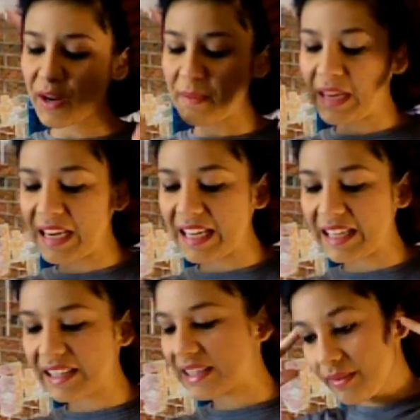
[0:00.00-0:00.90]
what I mean
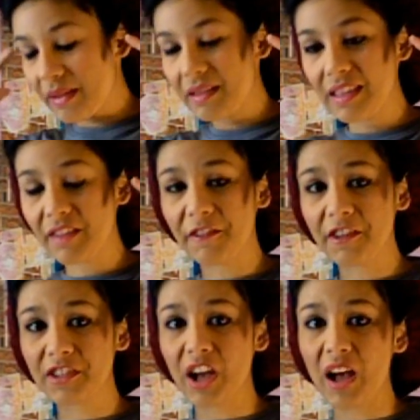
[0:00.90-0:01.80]
is, in the
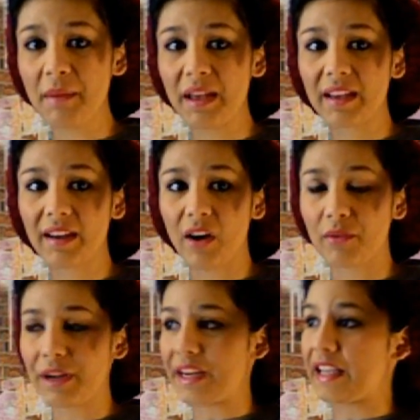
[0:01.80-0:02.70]
first comic
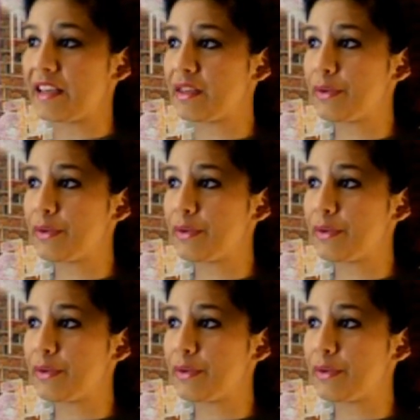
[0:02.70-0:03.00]
already,